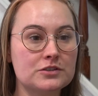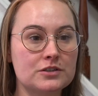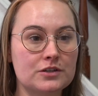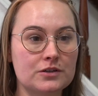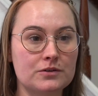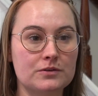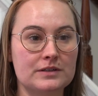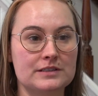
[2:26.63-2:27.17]
to
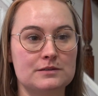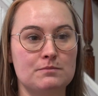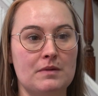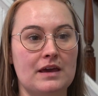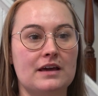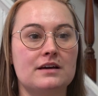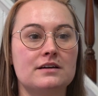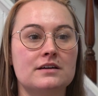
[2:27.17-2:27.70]
do is
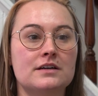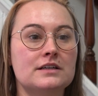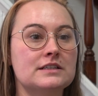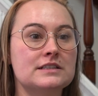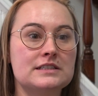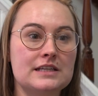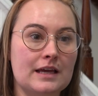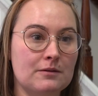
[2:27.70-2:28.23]
make
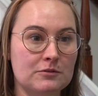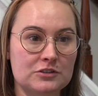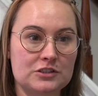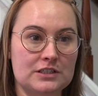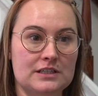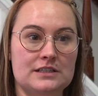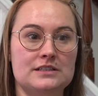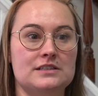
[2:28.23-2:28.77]

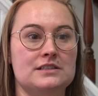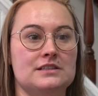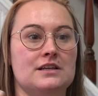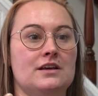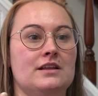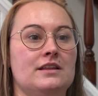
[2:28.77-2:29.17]
sandwiches.